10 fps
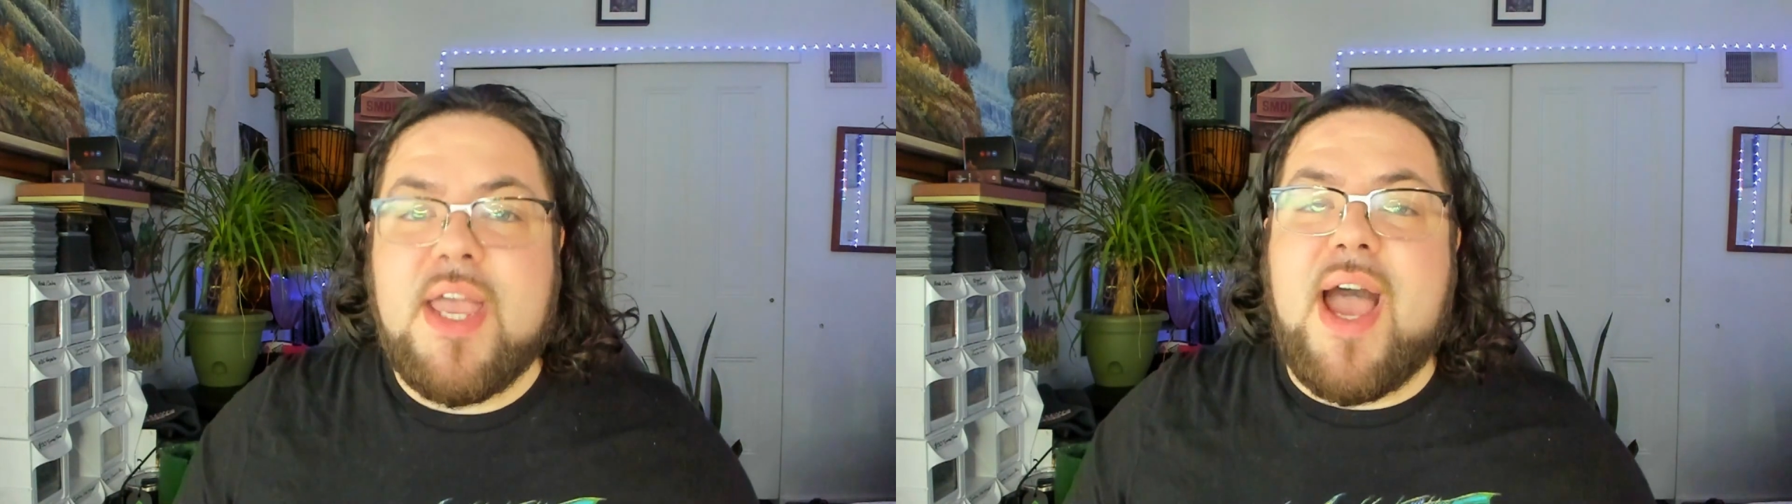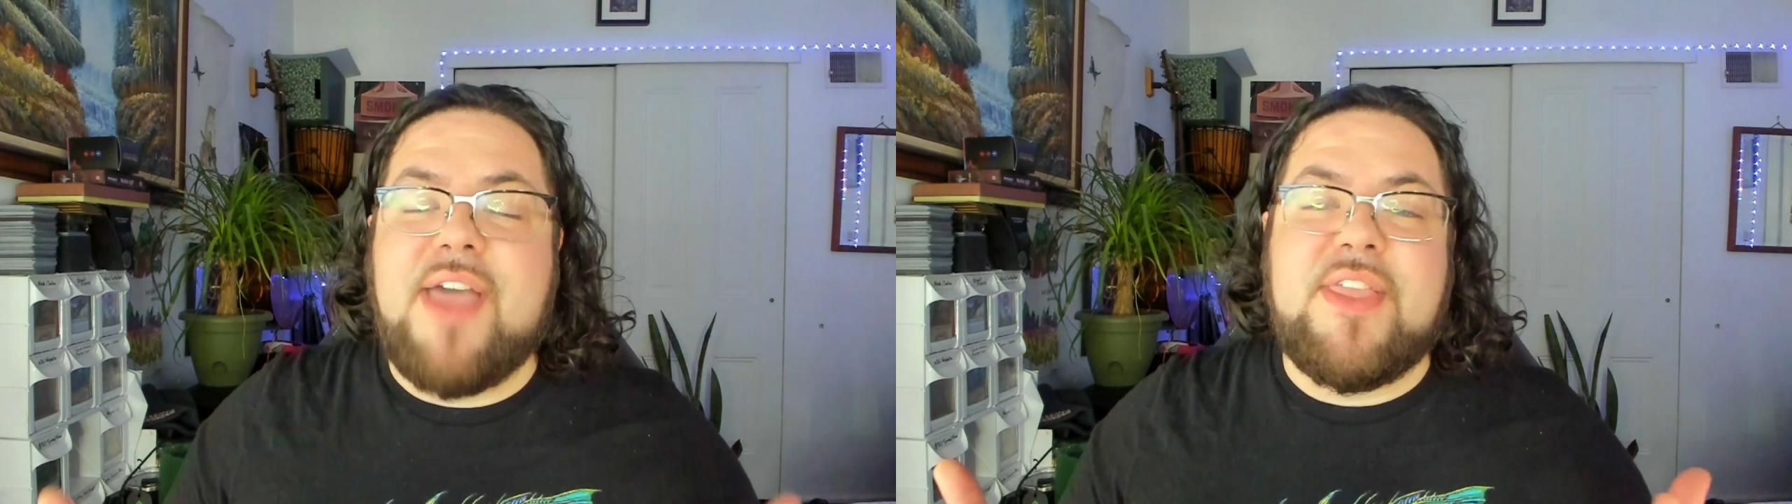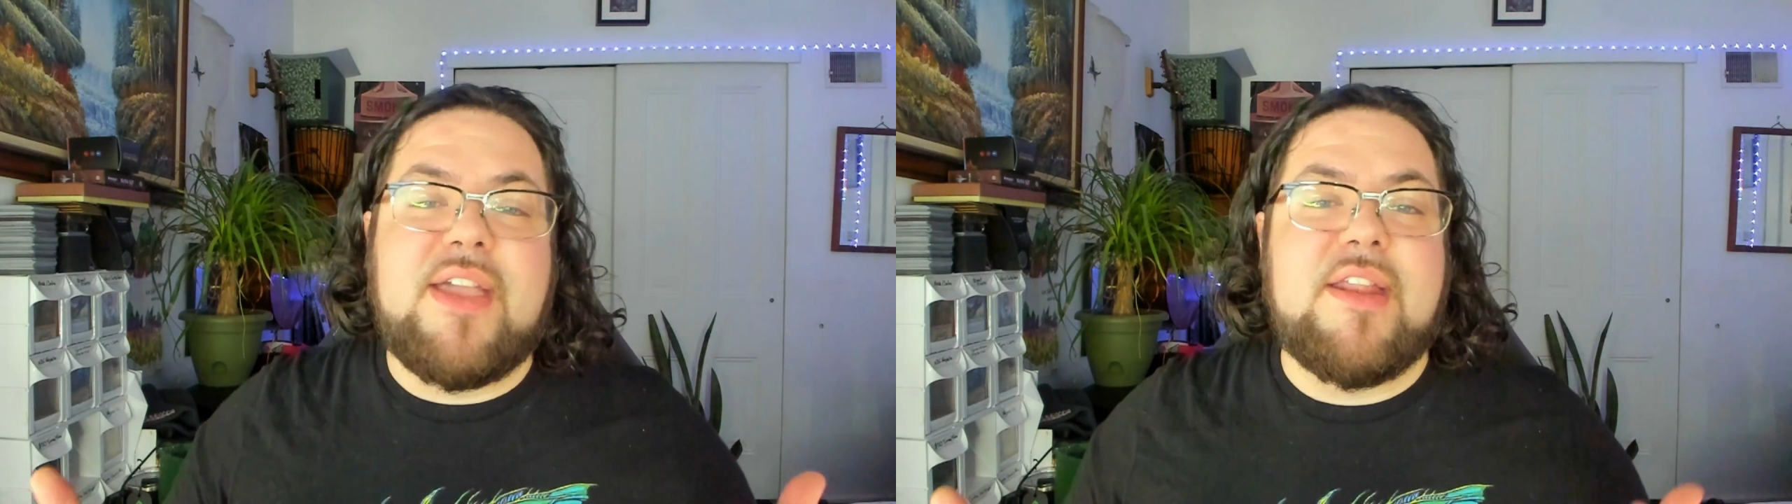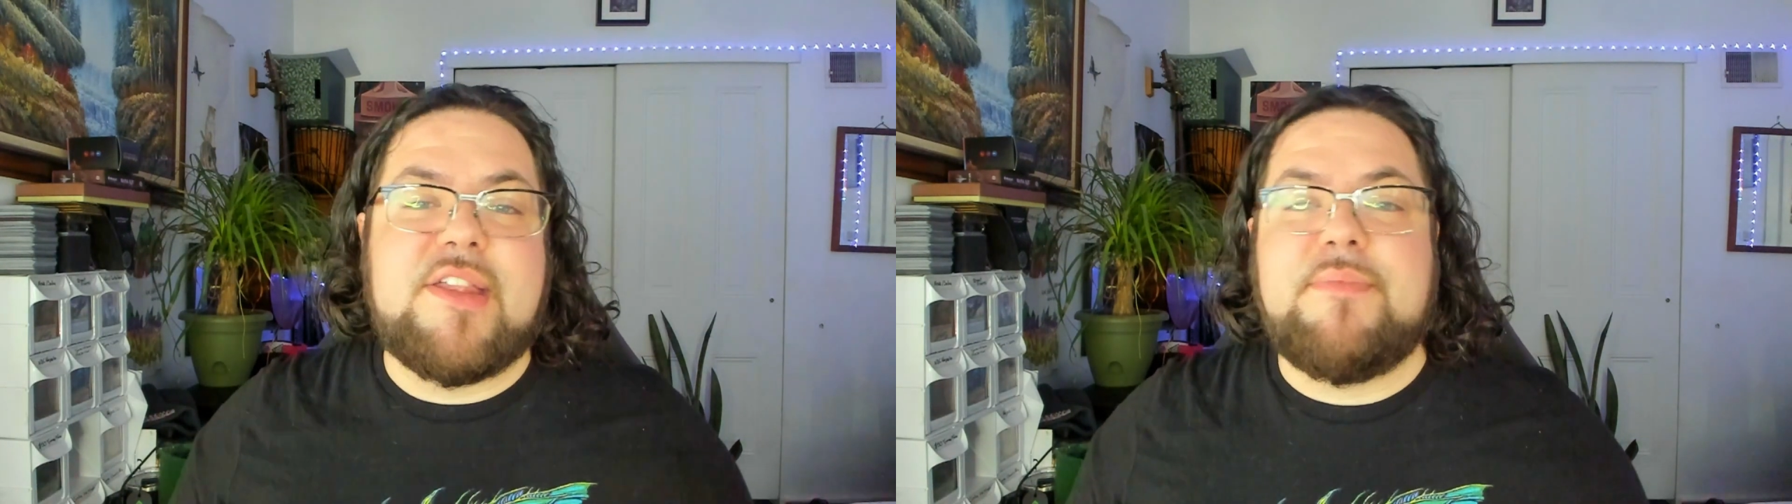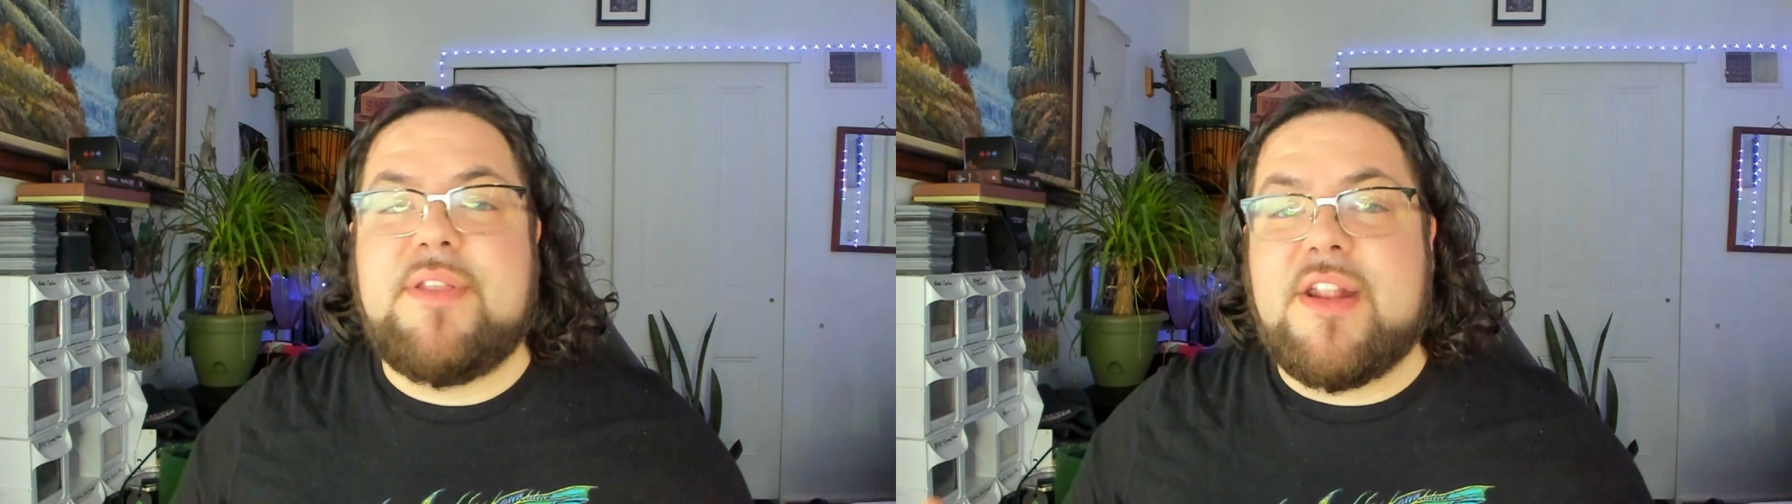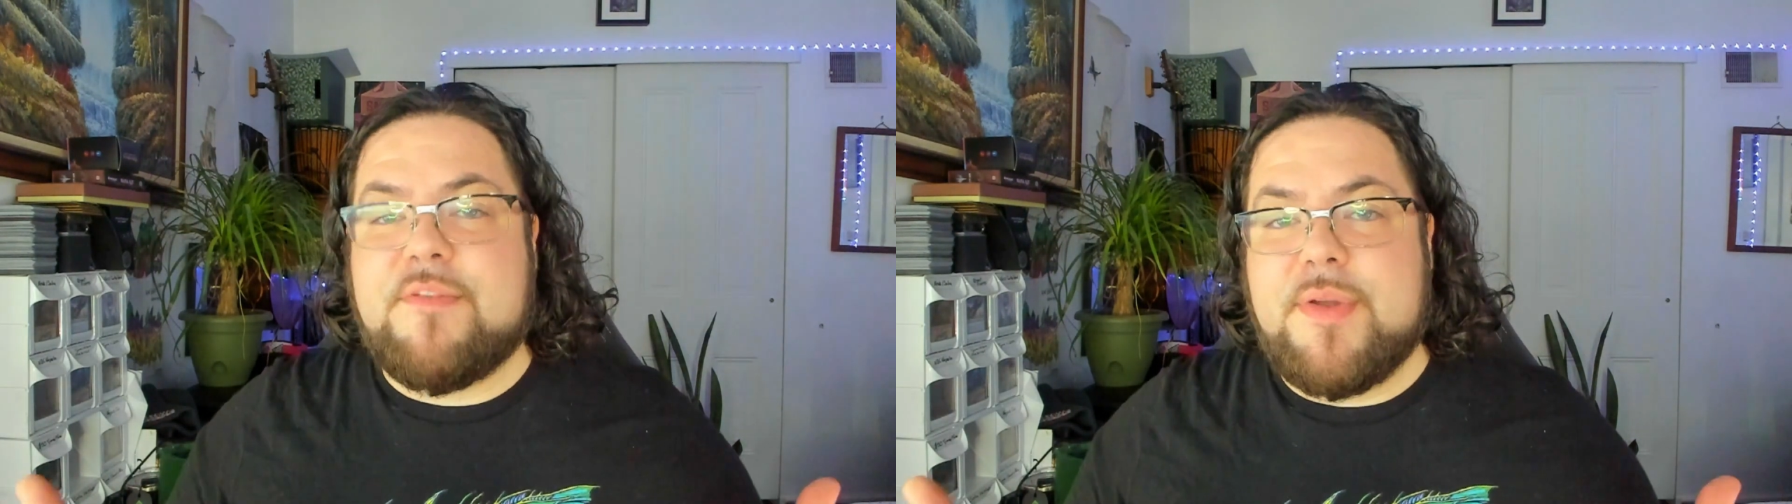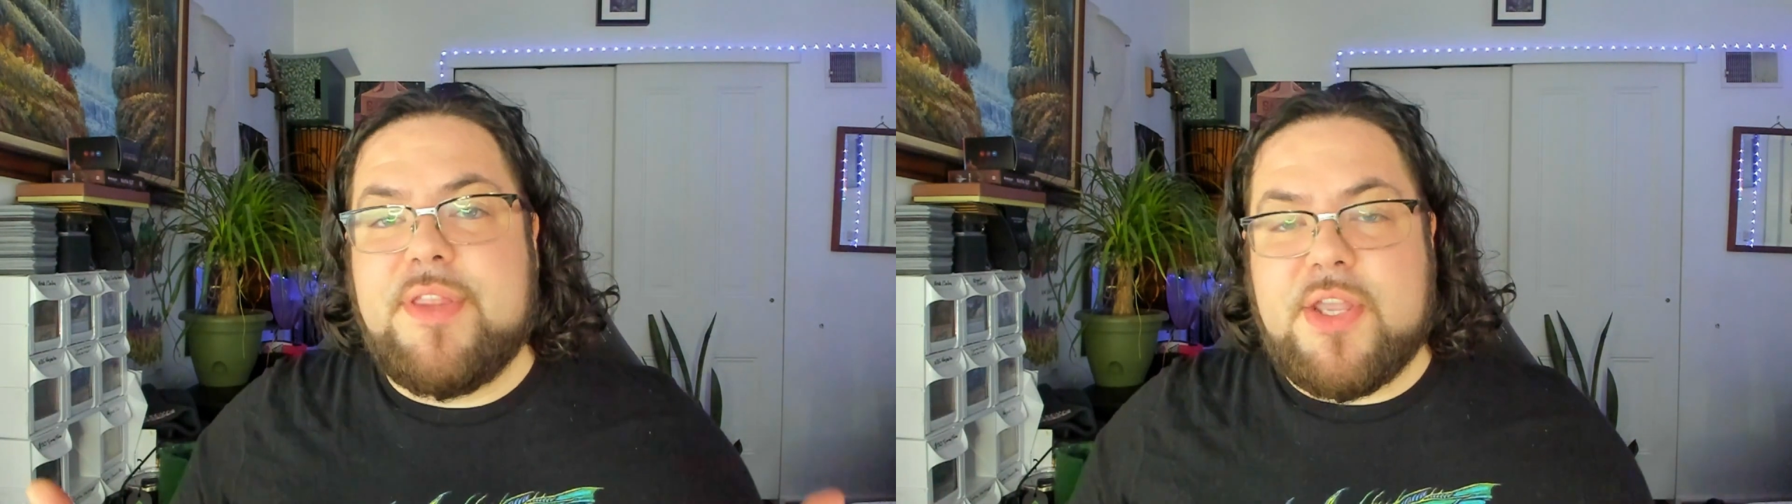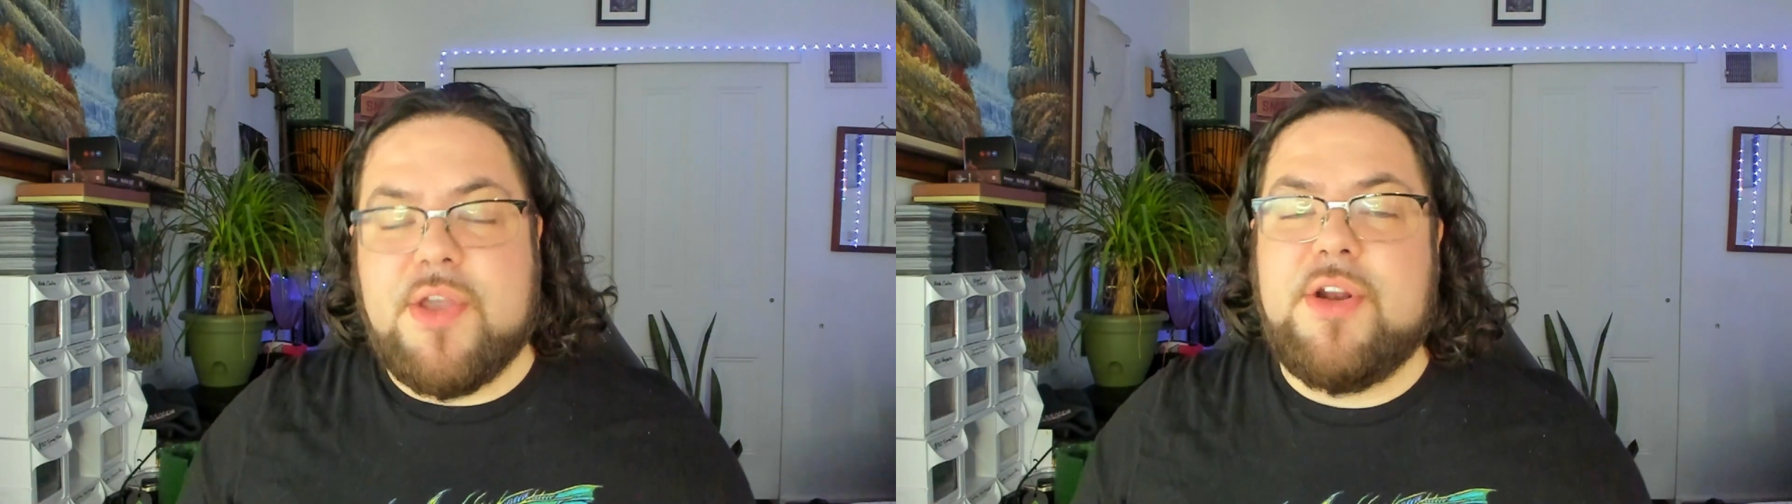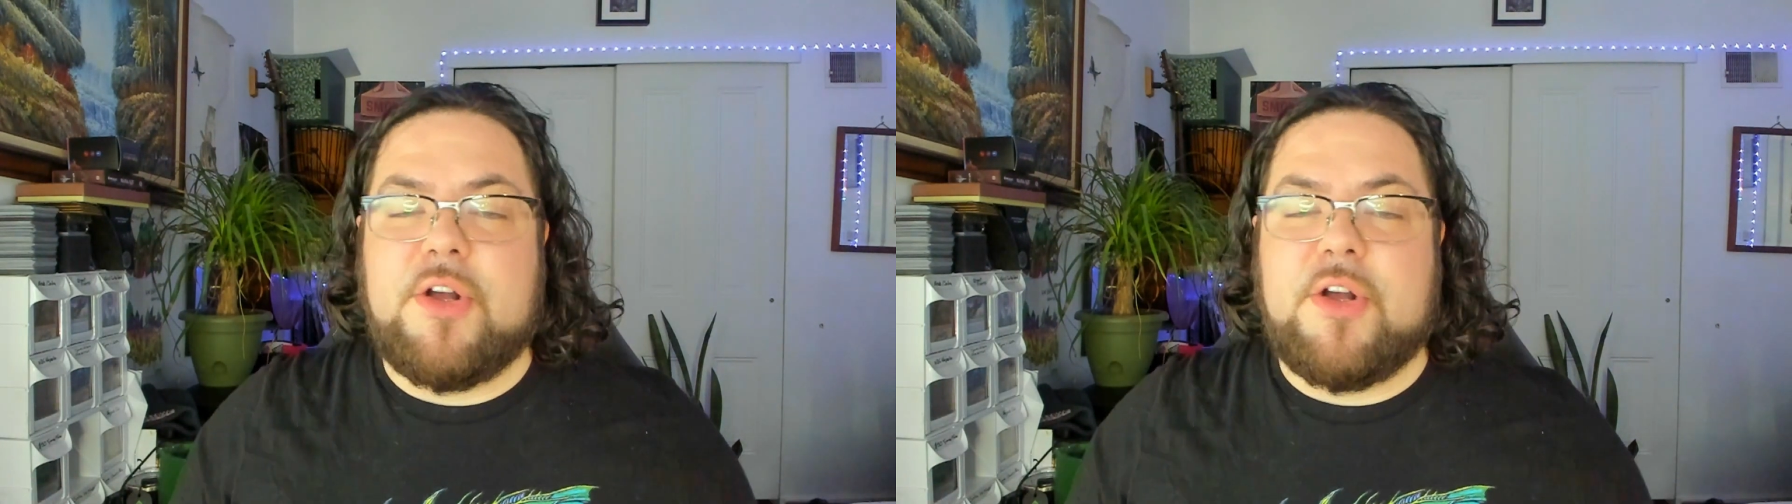I think it is something that is really good